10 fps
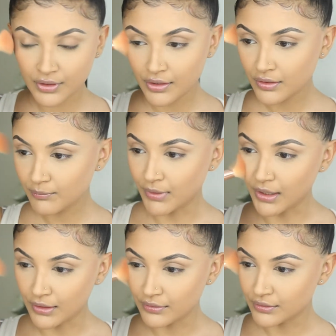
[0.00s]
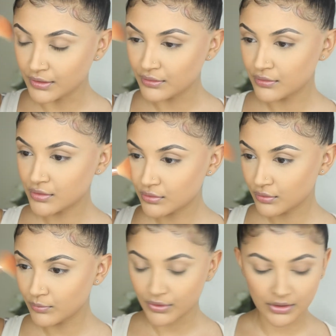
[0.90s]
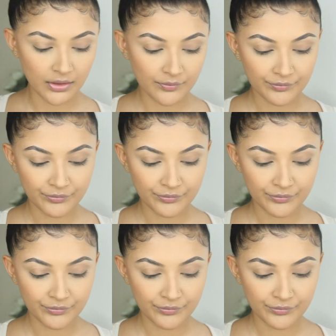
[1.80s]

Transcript: And then blending down.